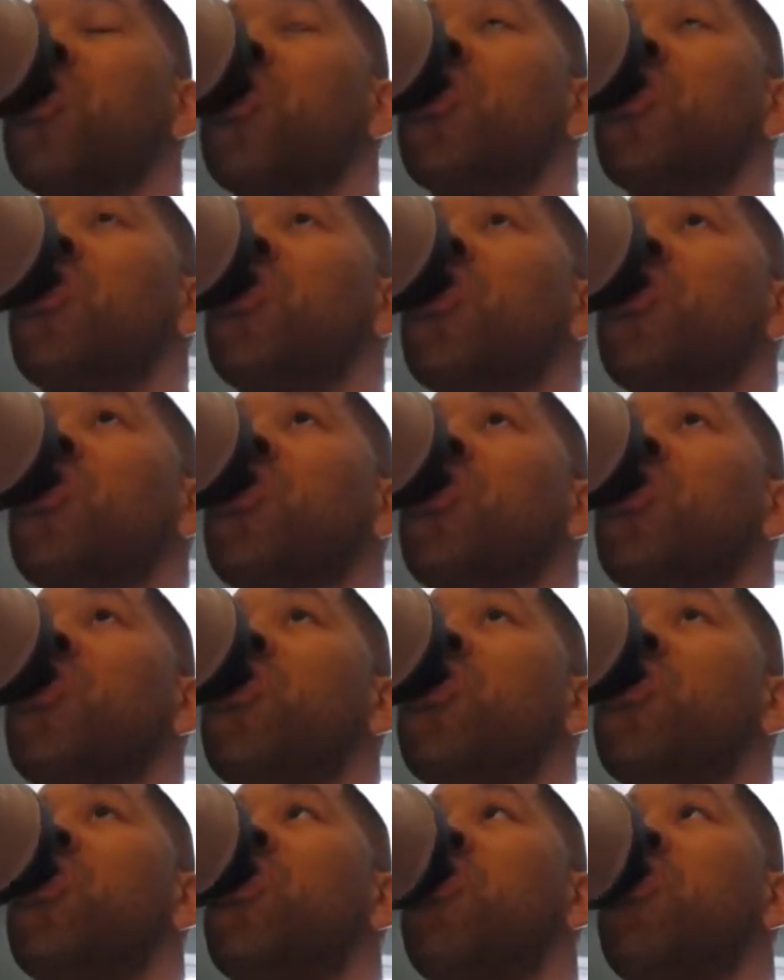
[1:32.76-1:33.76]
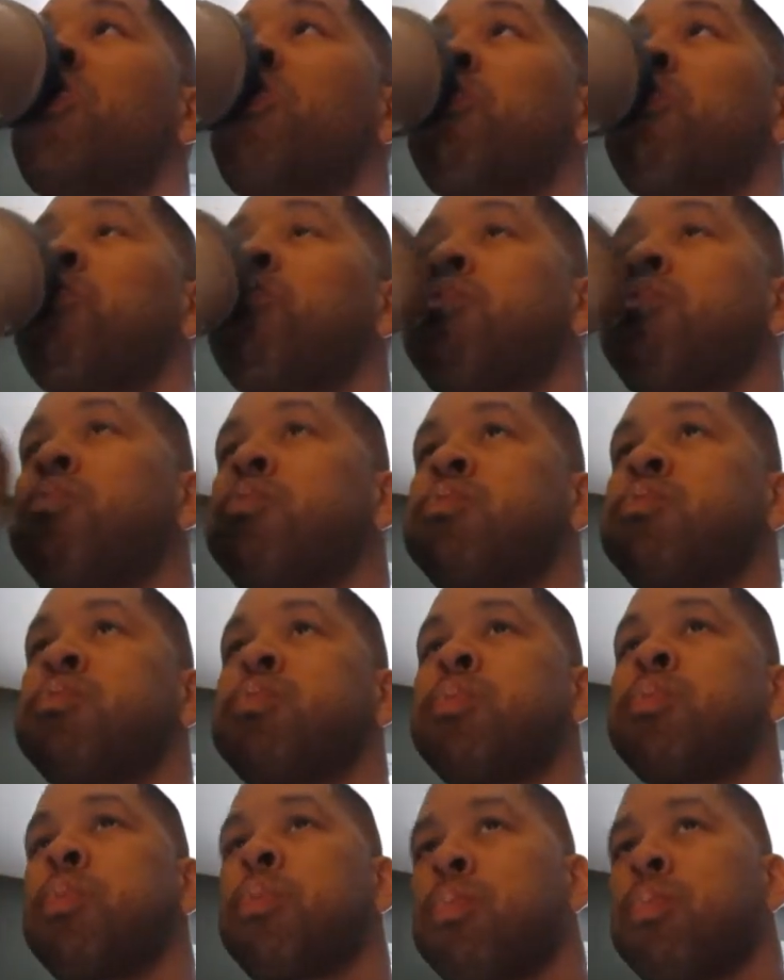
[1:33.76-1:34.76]

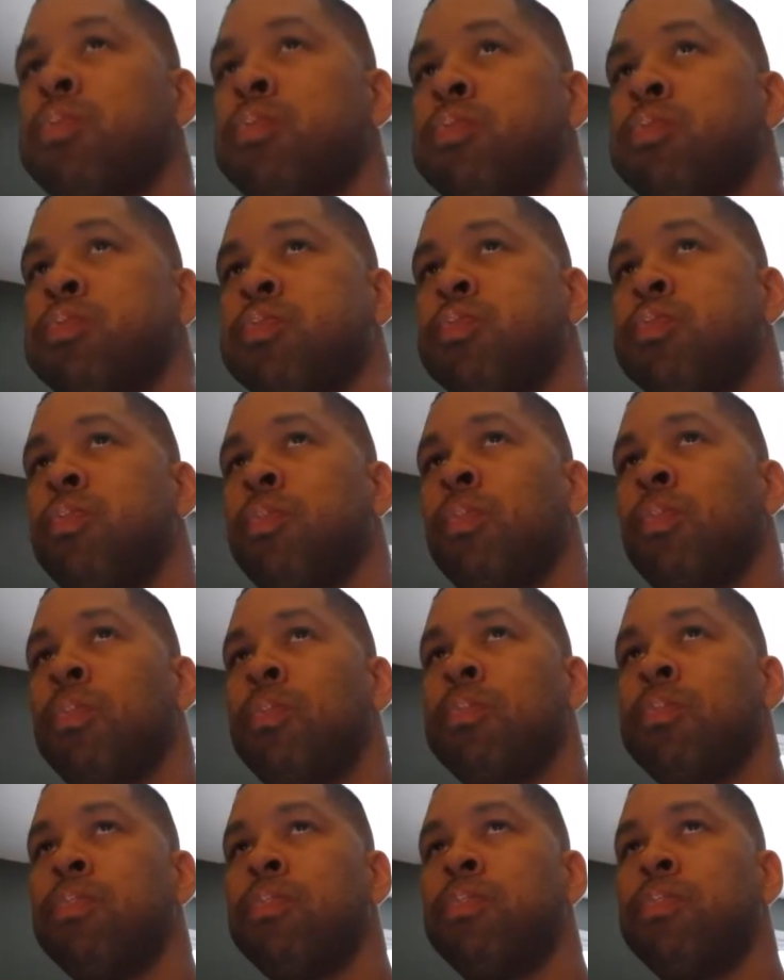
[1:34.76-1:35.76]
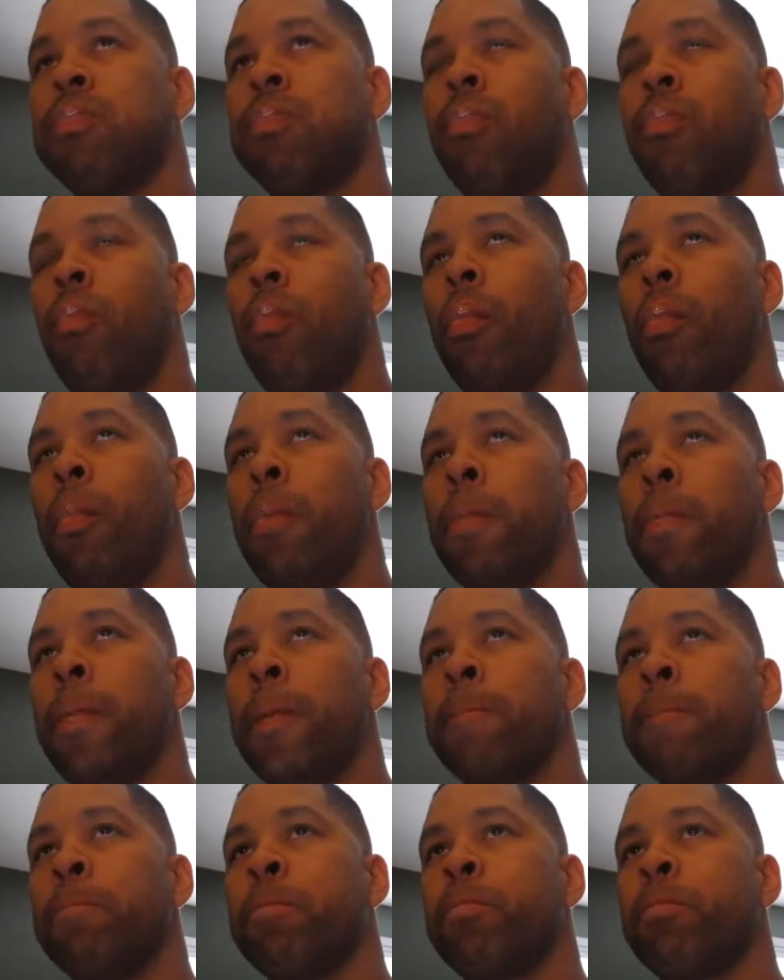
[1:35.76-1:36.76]

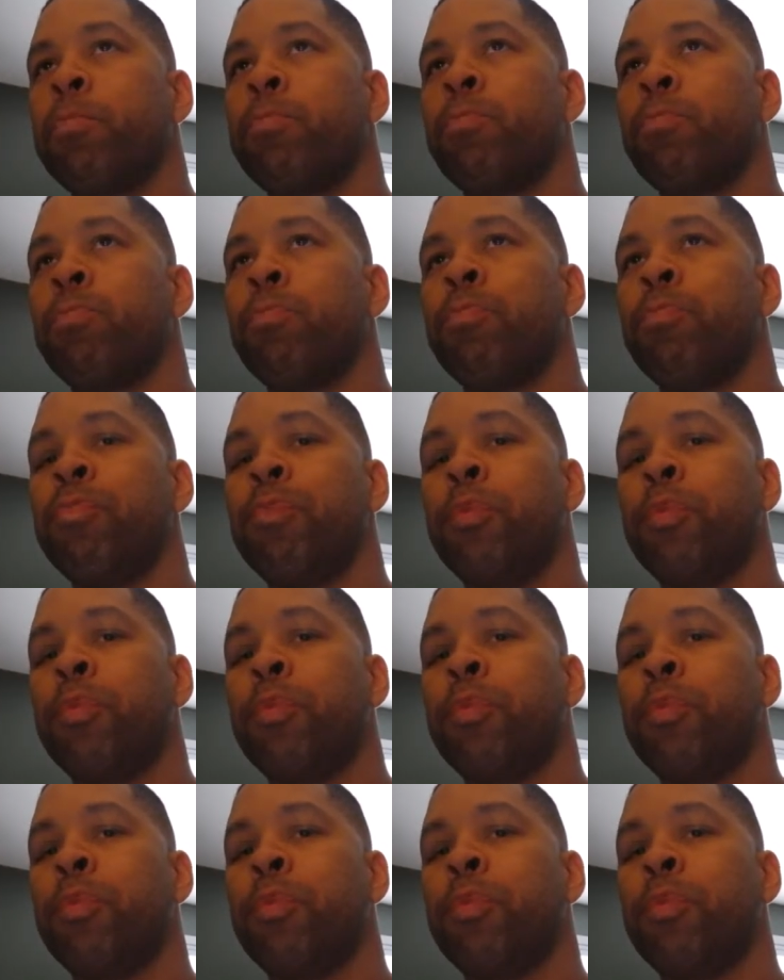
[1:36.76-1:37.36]
[no speech]